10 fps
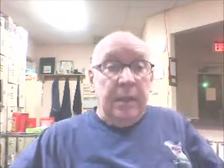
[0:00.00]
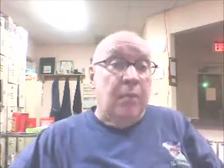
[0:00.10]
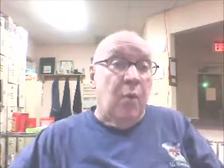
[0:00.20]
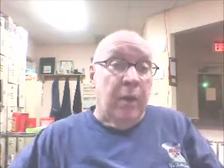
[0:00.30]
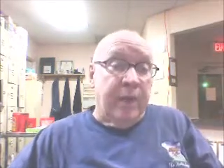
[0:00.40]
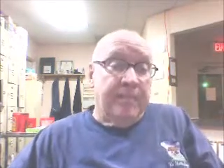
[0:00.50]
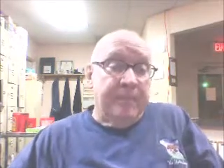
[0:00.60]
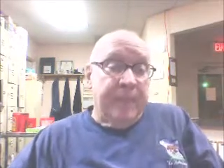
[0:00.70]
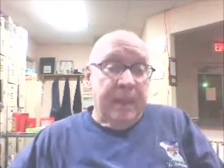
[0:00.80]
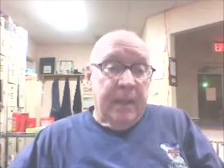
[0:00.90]
Good morning.
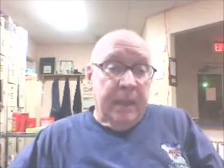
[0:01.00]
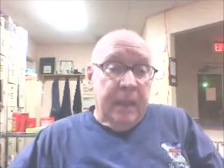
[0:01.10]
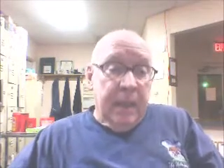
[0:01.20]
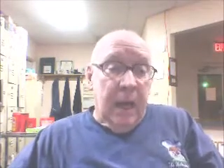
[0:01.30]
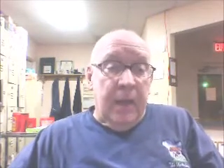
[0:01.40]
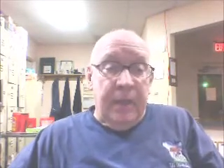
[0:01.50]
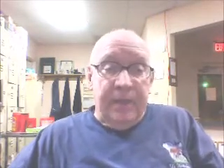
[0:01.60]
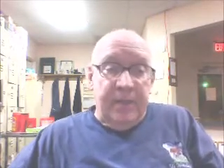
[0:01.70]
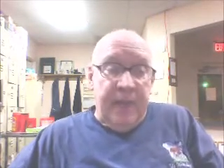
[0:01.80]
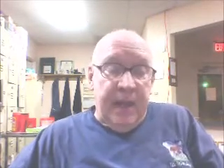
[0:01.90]

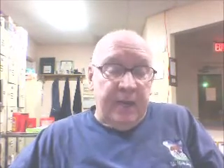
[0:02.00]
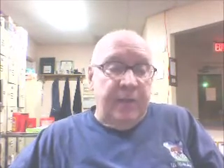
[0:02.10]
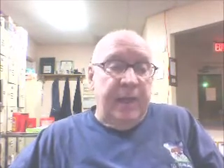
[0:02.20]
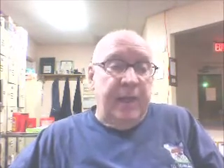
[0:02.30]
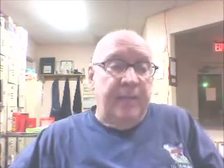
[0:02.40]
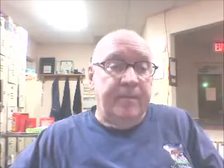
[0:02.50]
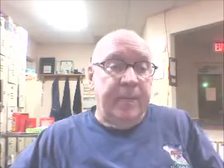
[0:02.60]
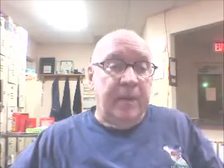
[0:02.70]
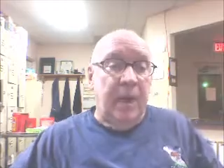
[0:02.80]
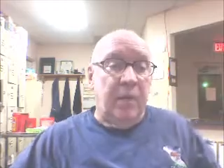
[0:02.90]
This is Pastor Dale.
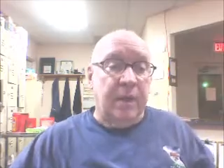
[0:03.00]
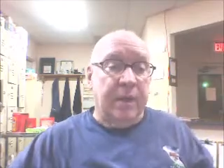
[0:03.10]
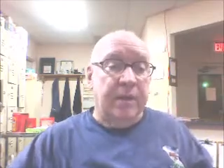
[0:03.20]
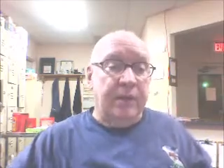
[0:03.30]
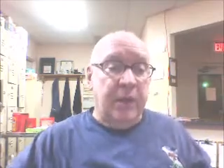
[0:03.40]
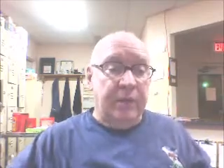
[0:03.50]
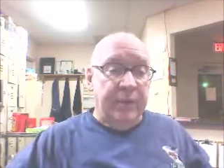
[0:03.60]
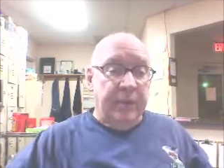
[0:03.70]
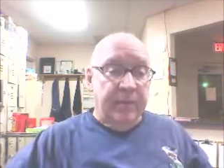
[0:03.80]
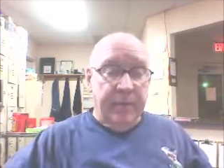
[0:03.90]
I work at a
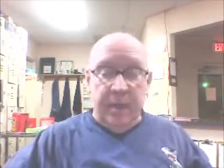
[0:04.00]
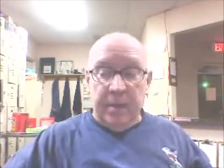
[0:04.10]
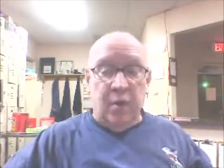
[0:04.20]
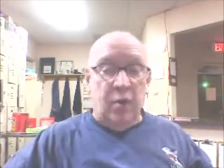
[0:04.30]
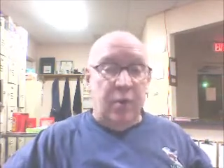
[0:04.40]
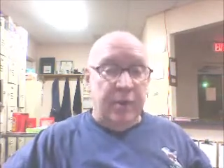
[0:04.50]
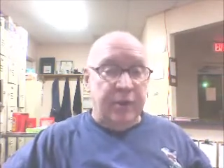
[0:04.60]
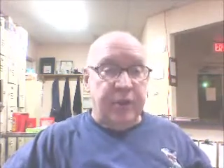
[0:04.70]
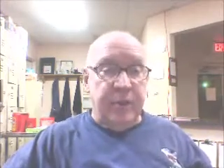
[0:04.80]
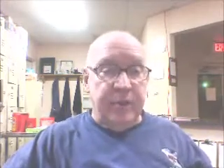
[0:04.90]
shelter, a cold weather
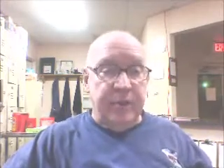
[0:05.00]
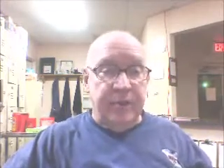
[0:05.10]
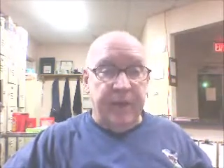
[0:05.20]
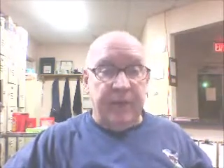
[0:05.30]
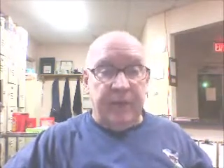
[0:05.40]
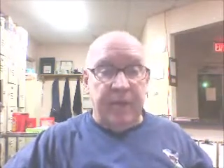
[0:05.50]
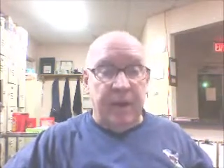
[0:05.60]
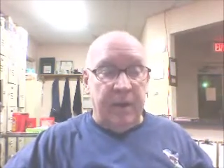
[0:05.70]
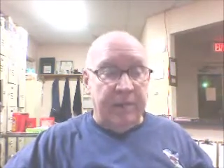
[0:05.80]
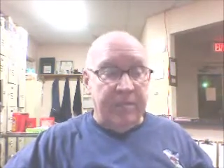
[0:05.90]
shelter in Frederick,
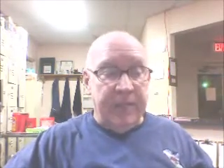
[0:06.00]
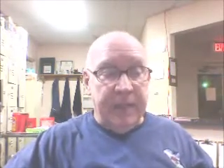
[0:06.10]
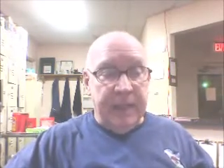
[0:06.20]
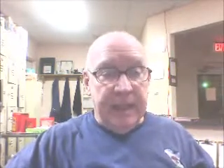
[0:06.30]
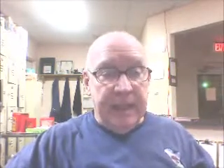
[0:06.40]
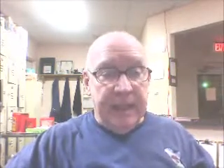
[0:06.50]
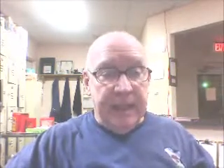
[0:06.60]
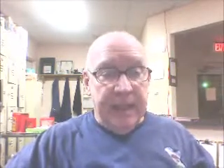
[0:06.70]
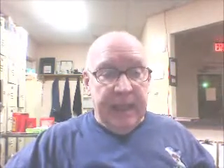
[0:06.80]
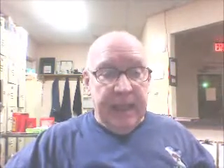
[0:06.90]
Maryland.
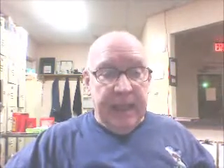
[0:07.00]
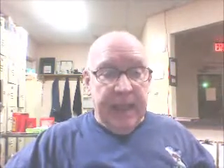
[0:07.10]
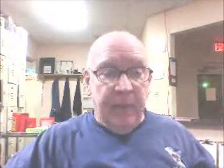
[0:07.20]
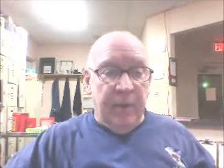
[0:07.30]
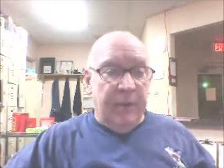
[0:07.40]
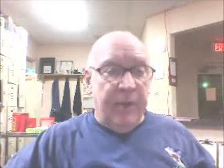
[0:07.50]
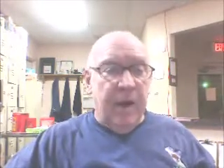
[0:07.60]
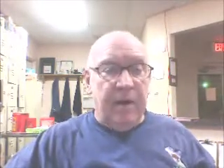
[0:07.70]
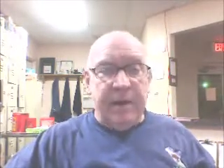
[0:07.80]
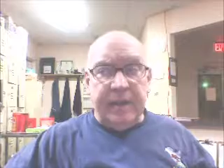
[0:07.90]
And one of the
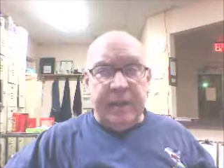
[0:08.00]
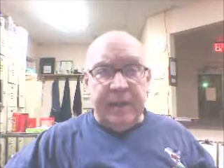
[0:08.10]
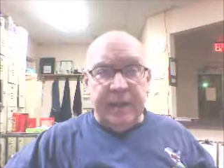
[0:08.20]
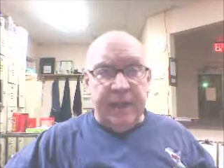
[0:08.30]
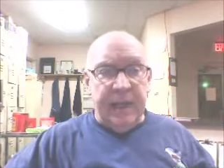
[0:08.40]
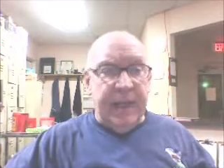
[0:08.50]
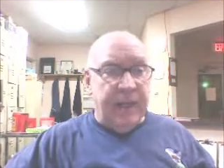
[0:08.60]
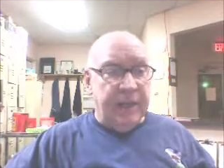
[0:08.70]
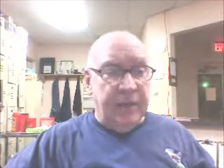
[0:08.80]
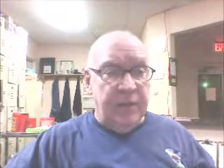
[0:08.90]
hardest things that I
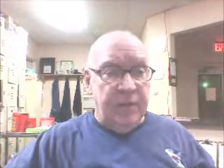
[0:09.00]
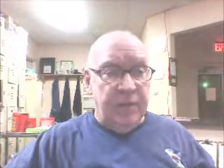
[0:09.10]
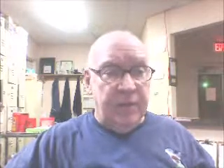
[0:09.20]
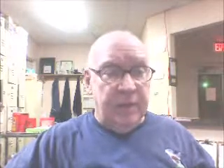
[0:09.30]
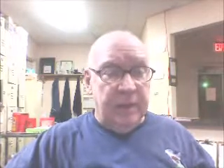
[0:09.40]
had to do